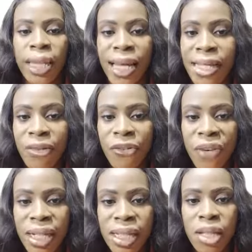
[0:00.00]
That's the
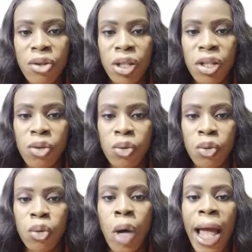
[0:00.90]
first thing you need to
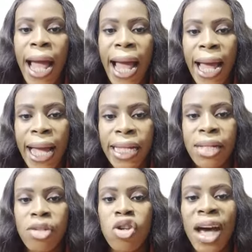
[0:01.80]
do.
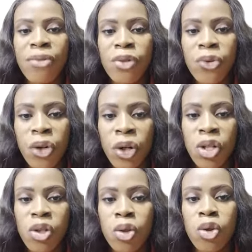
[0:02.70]
And you have to
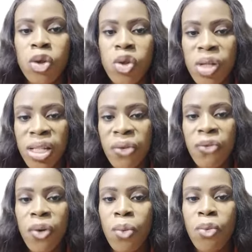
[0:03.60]
focus on sourcing
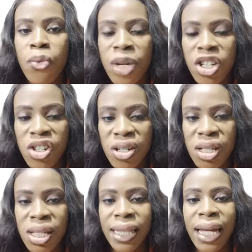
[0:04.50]
from
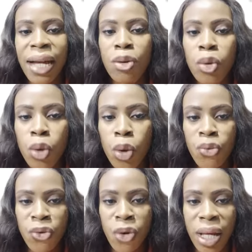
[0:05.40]
regions that are
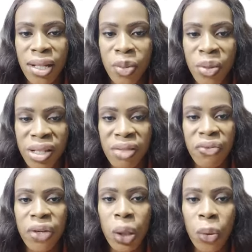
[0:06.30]
known for a
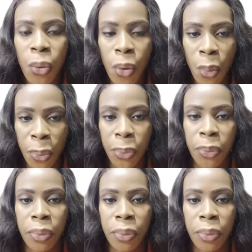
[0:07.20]
specific crop.